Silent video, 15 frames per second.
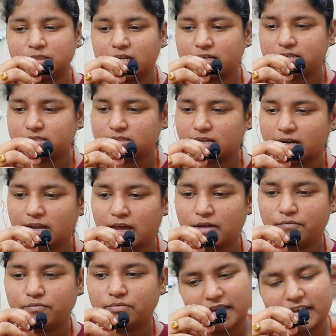Checks that I
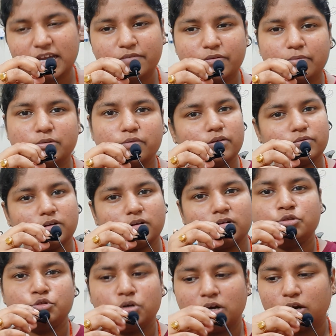have taken from some of the
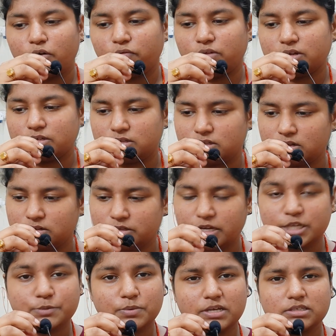student of this
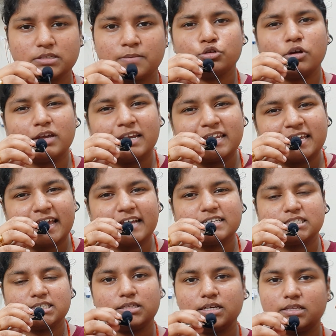CSBS. So in
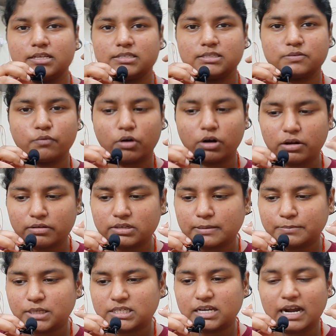case, see this, what are the
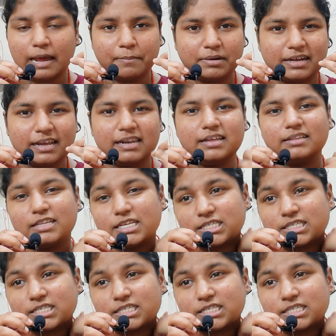subjects that I am telling?